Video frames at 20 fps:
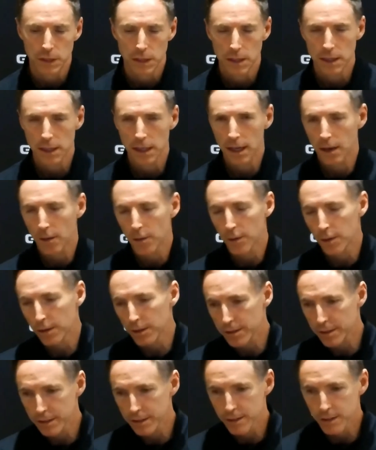Yeah, well,
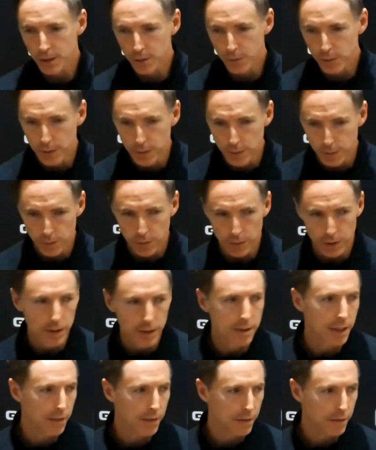we're in a
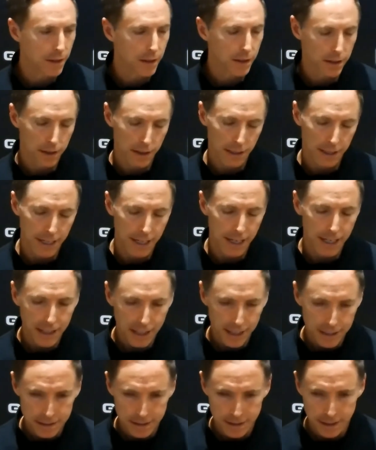tough a night
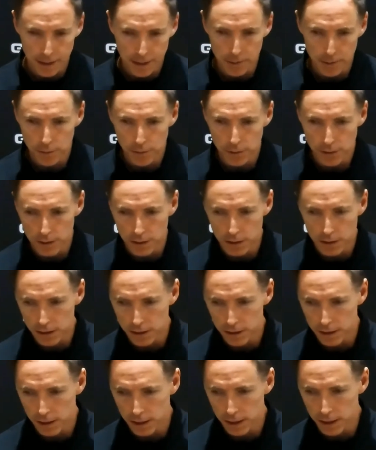like tonight when we're
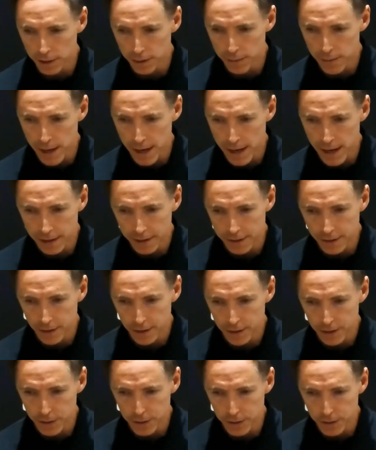undermanned,
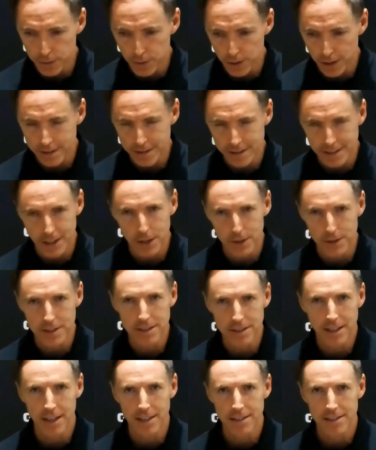you want to see all these
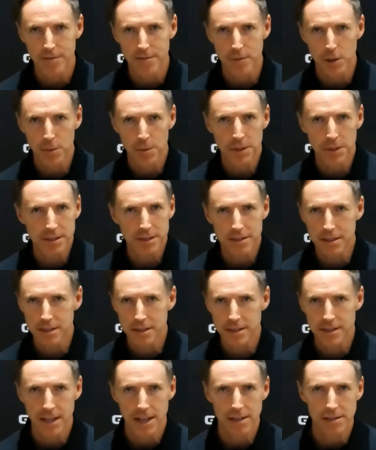guys have moments of
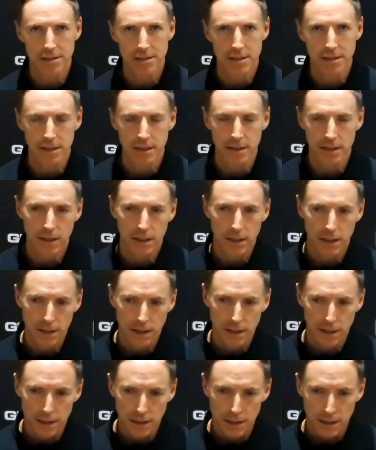success
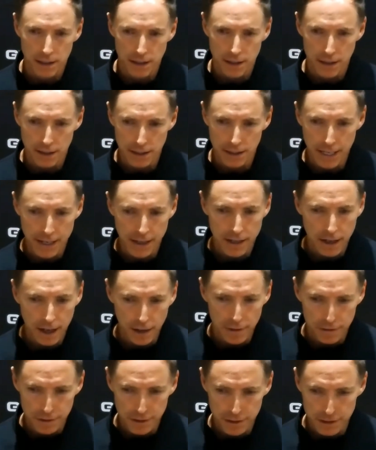and gain
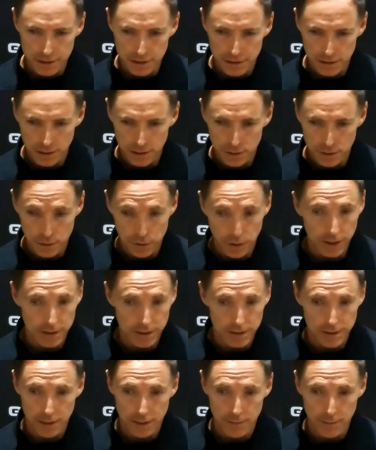confidence. So it was great to
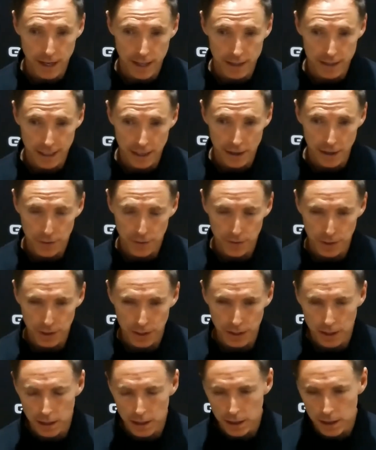see him knock down a
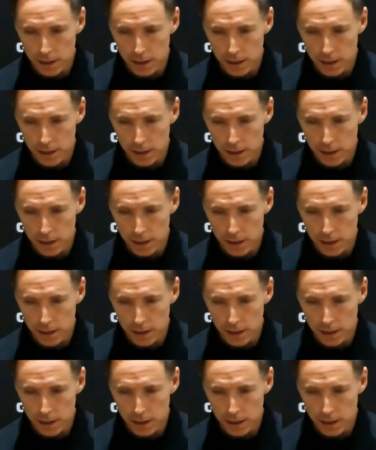three.